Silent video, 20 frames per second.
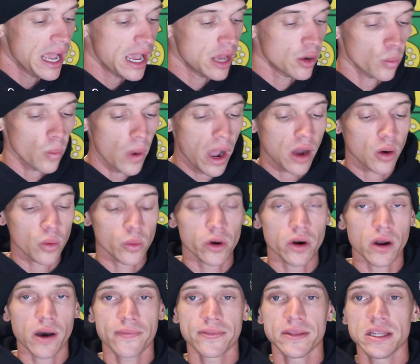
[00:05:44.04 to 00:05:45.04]
And while
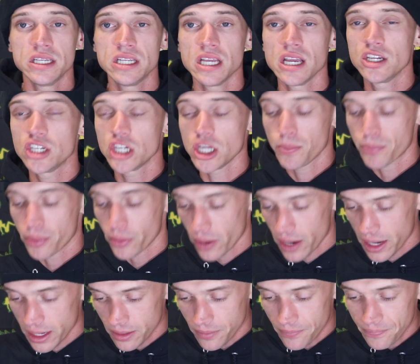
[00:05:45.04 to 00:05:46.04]
we're on the Digi
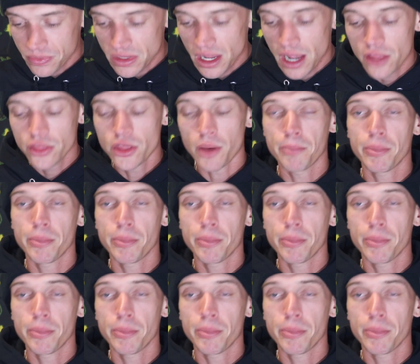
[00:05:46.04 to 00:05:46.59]
print, the